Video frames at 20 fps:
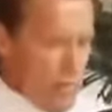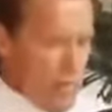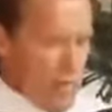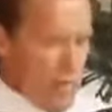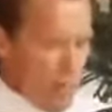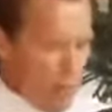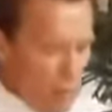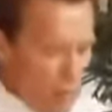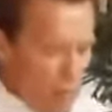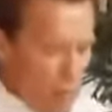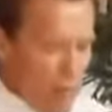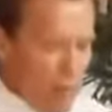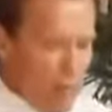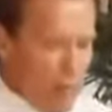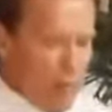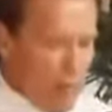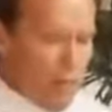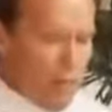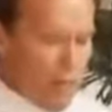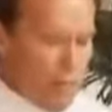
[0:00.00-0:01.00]
I'm talking
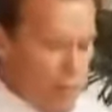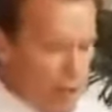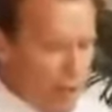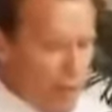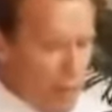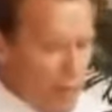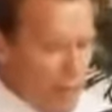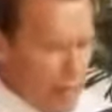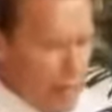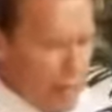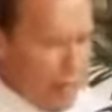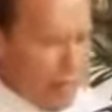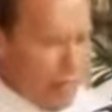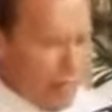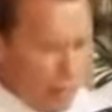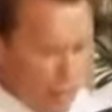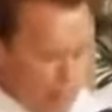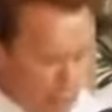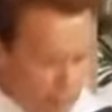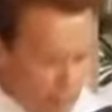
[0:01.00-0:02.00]
about figuring out for
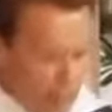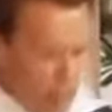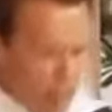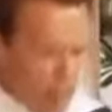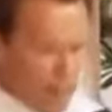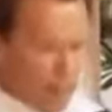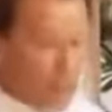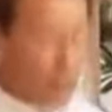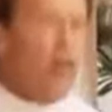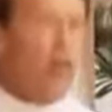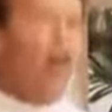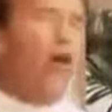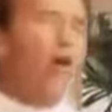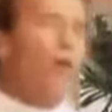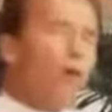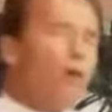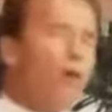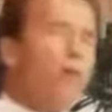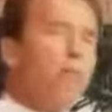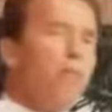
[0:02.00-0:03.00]
yourselves
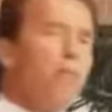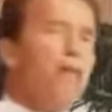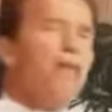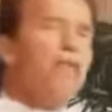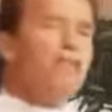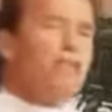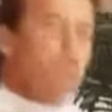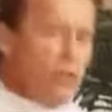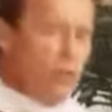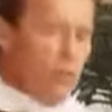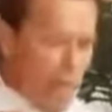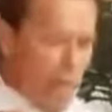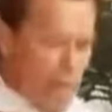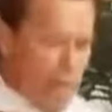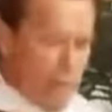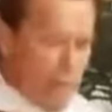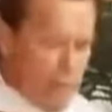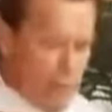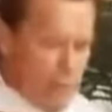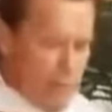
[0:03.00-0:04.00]
what makes you
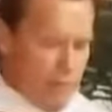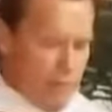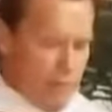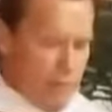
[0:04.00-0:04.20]
happy,